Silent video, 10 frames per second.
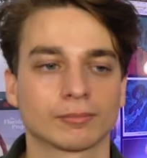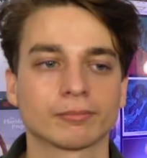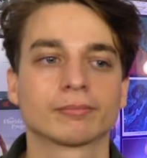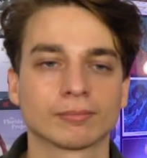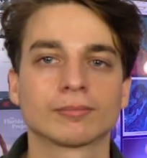
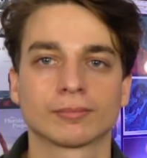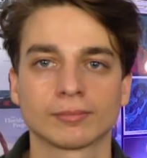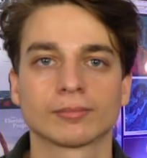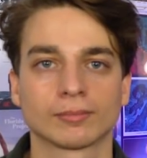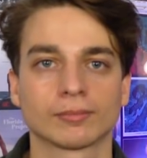
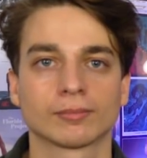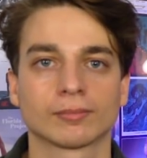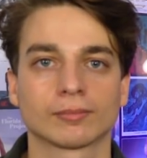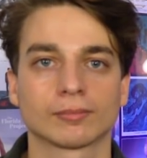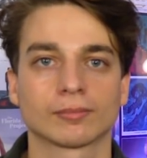
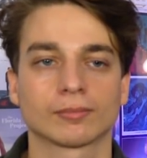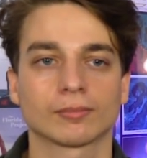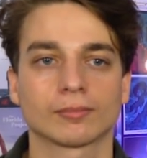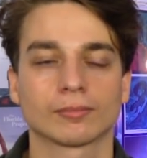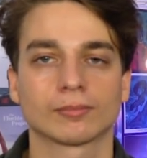
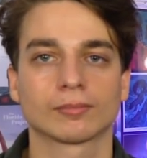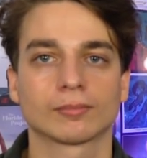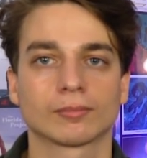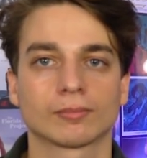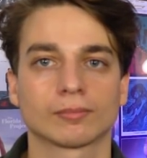
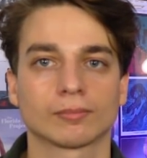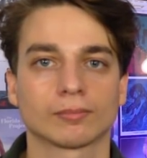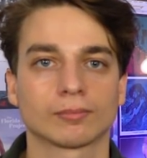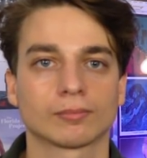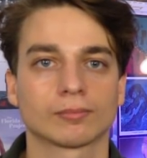
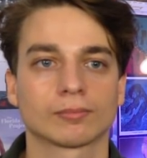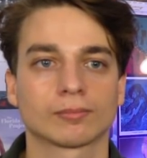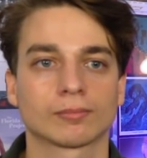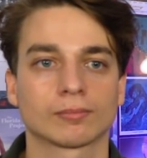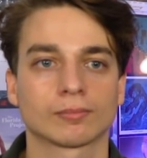
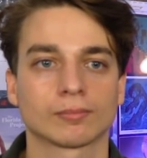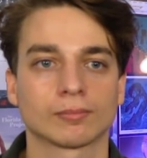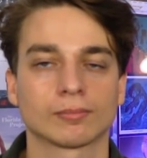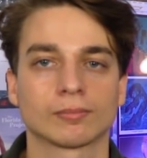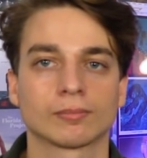
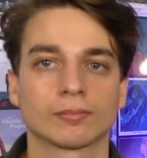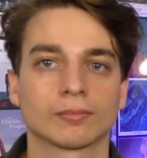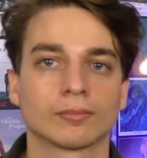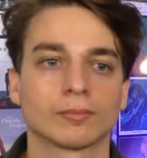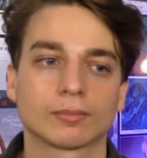
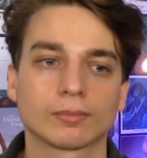[no speech]